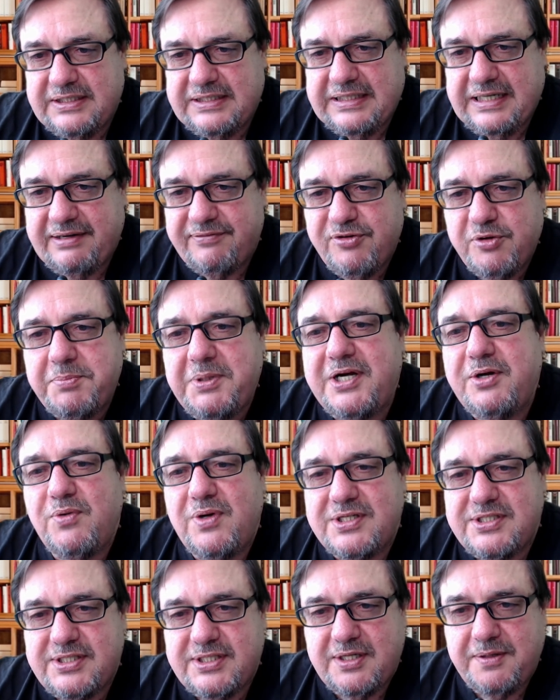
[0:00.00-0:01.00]
Everybody
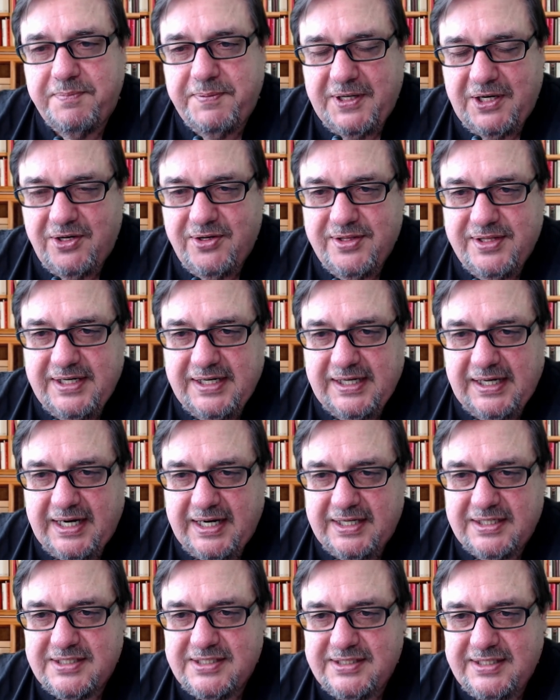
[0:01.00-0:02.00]
wants to compare to the
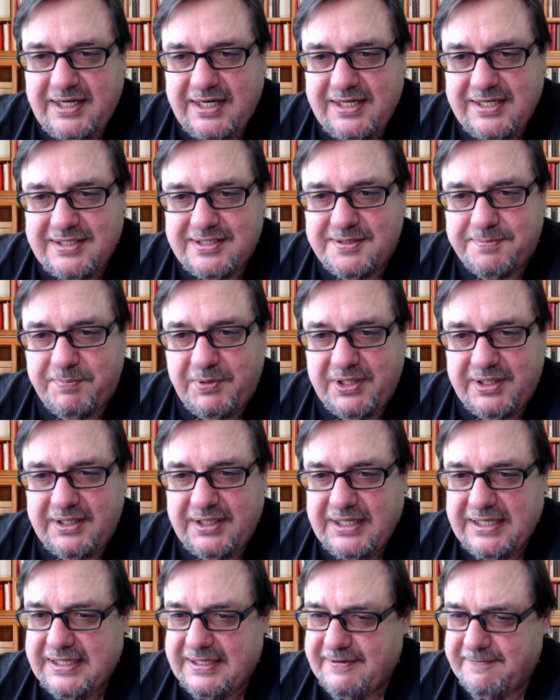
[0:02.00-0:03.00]
United States, but
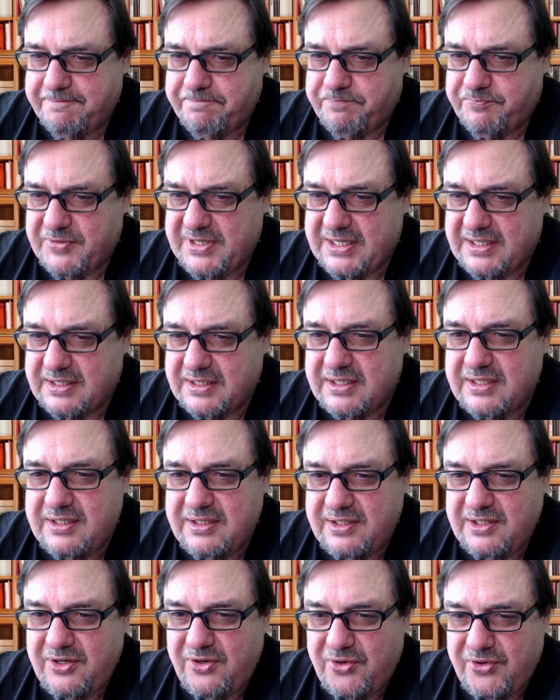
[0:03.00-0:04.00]

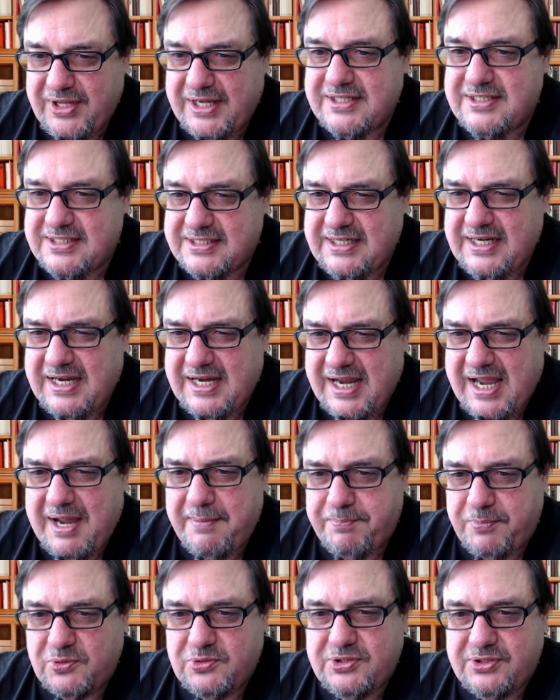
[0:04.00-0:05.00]
you know that saying,
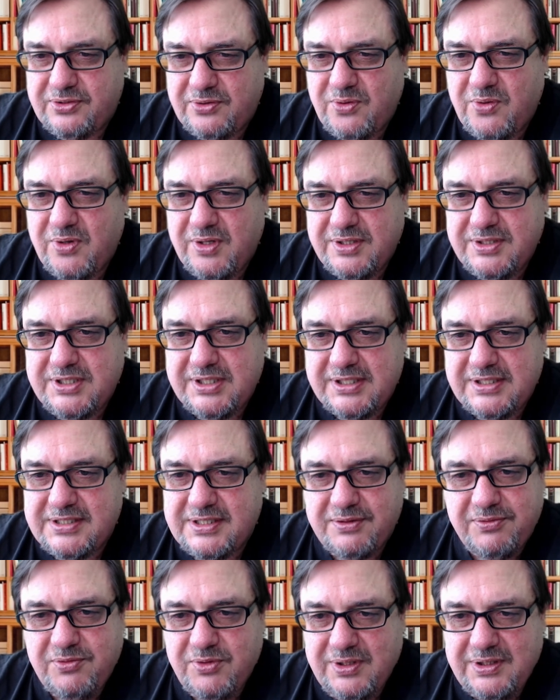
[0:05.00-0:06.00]
apples to oranges,
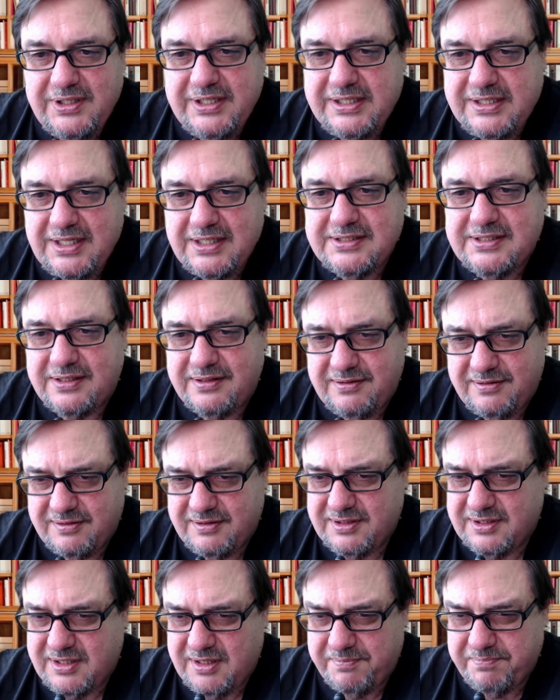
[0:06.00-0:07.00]
it really doesn't
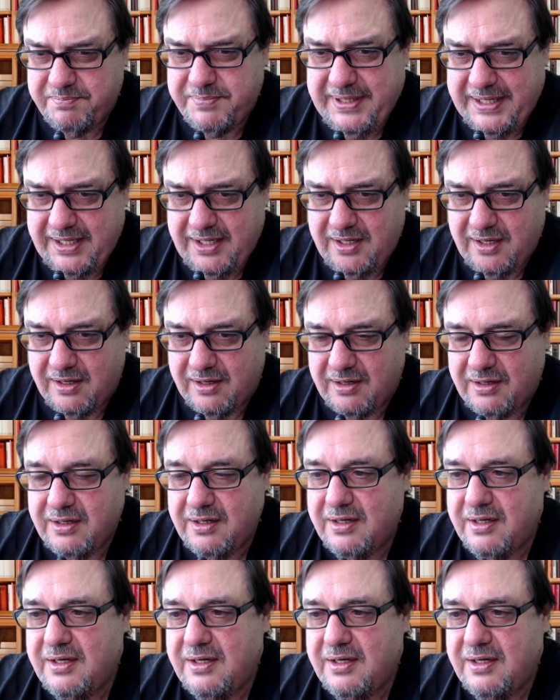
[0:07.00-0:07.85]
compare.